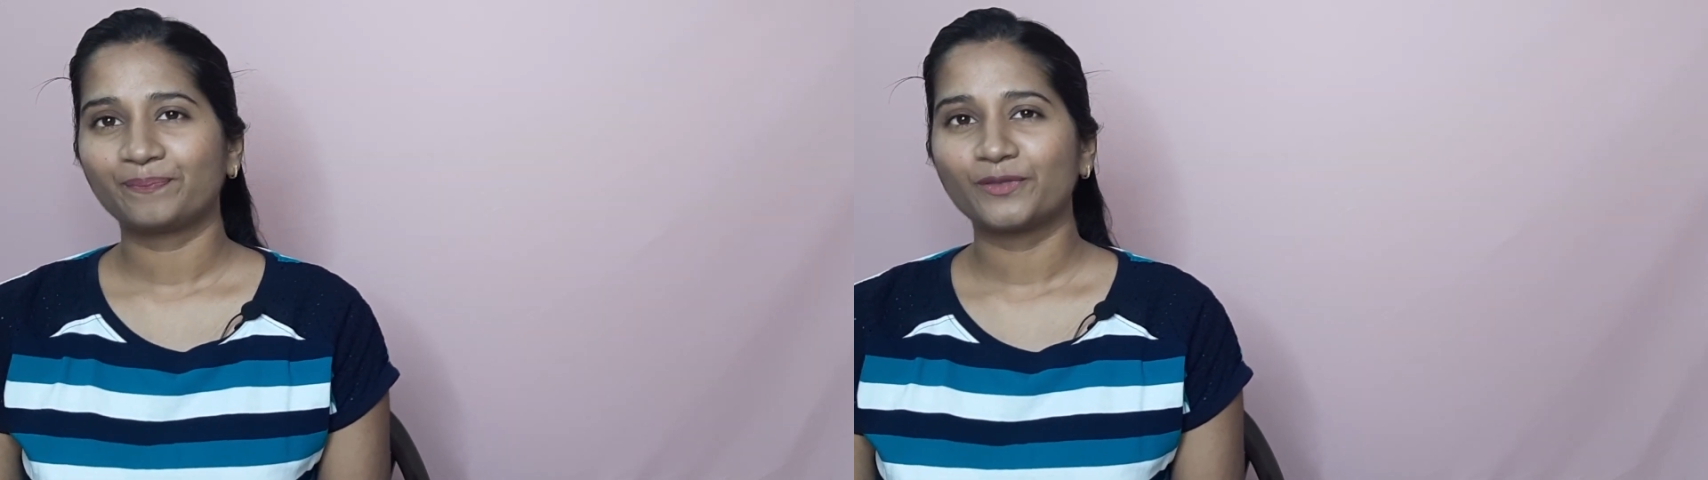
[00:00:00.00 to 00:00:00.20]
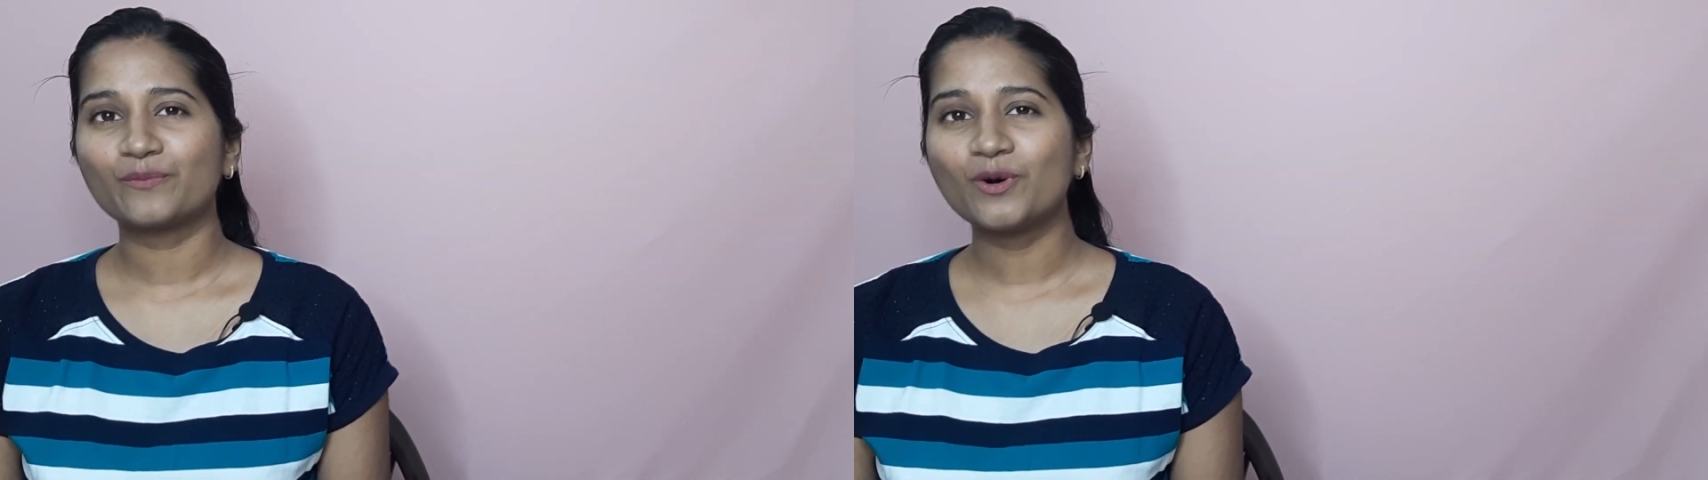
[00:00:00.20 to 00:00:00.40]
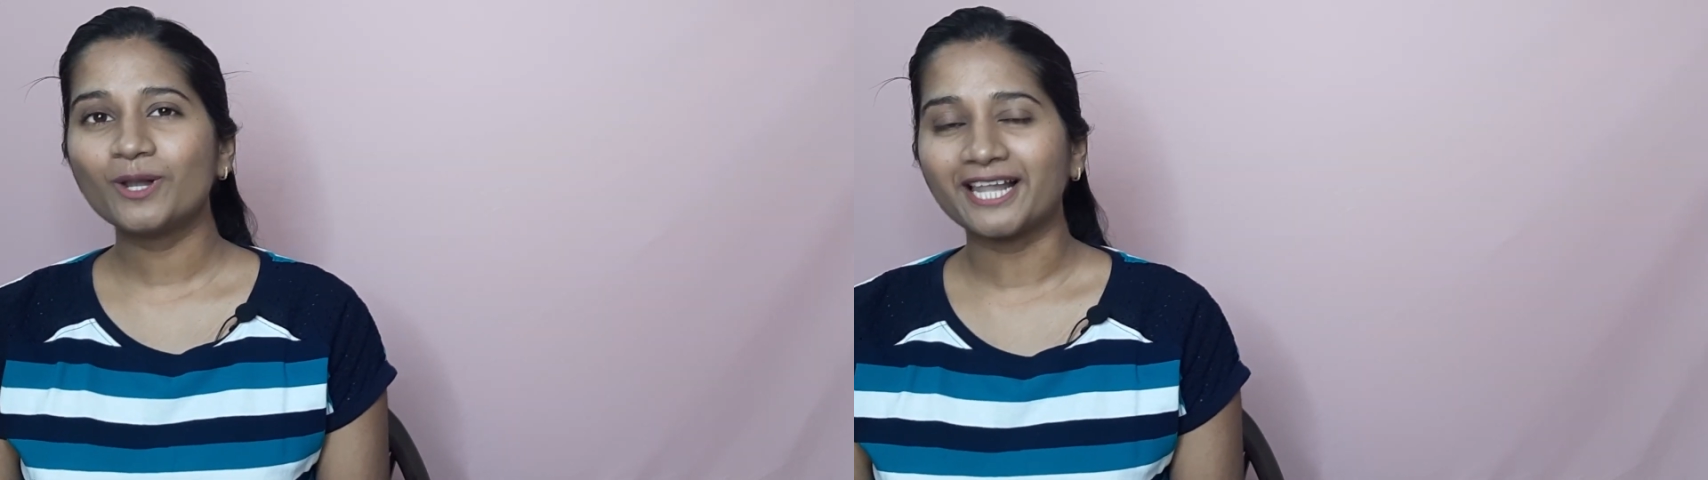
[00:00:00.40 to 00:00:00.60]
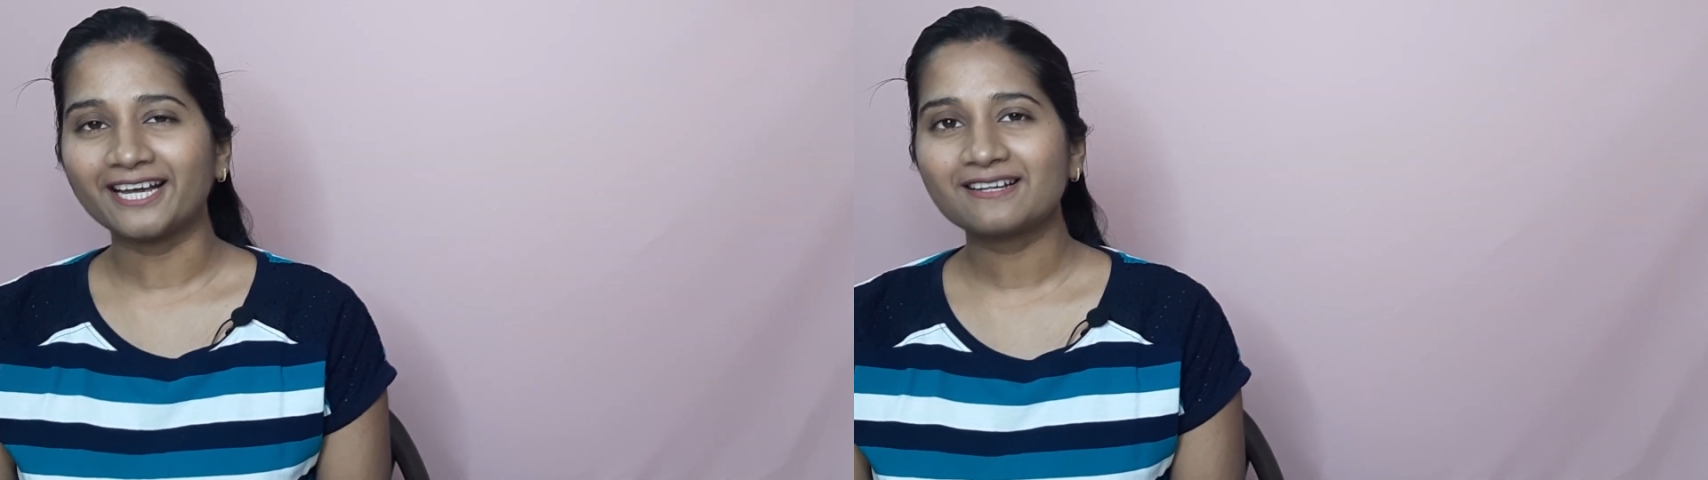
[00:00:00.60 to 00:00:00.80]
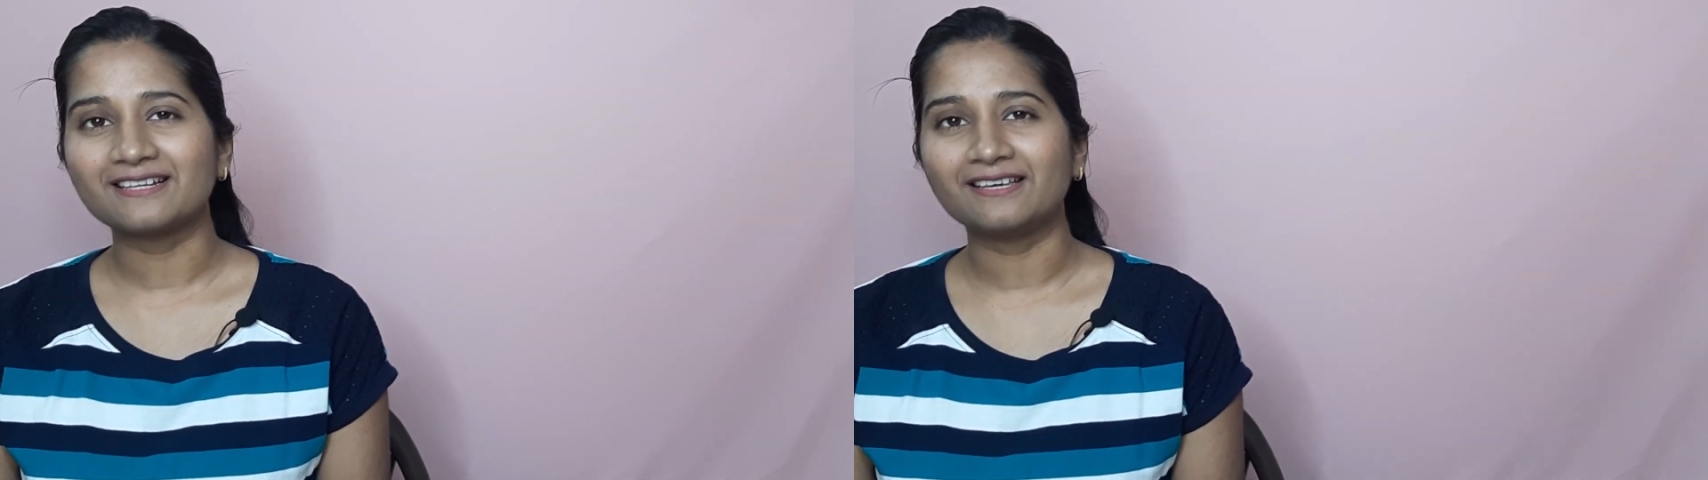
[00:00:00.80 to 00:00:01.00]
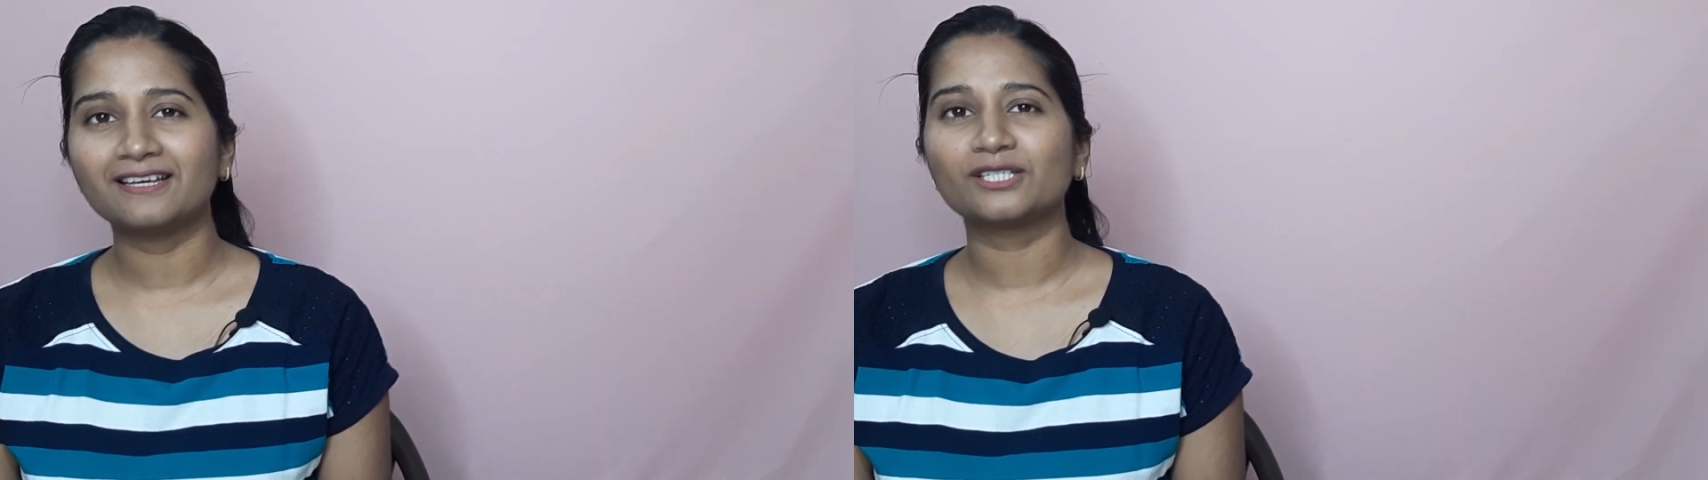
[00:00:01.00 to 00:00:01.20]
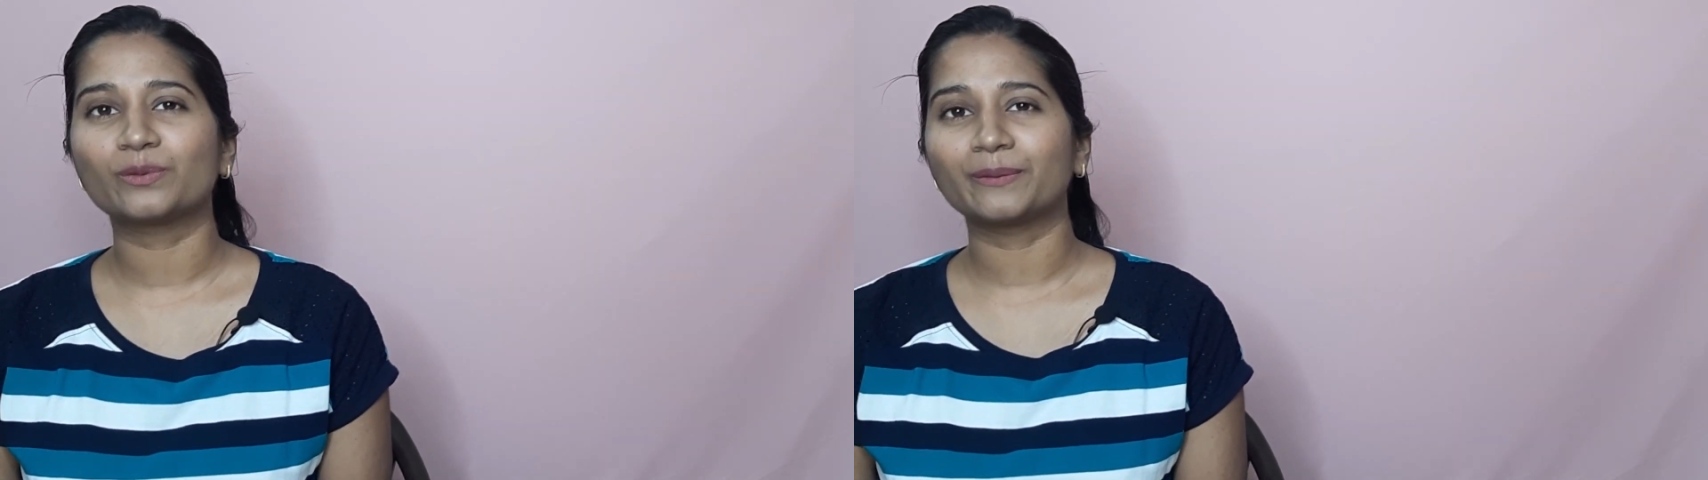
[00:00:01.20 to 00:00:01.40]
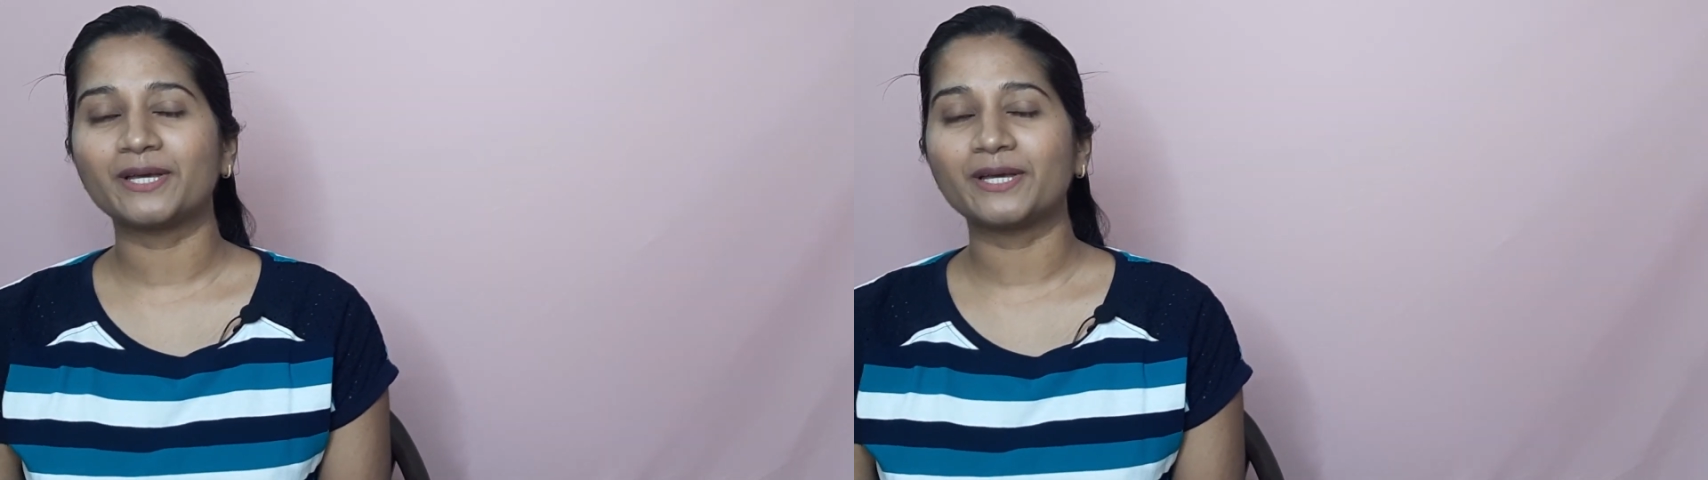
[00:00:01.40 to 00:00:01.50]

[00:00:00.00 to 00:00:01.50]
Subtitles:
the more likely it will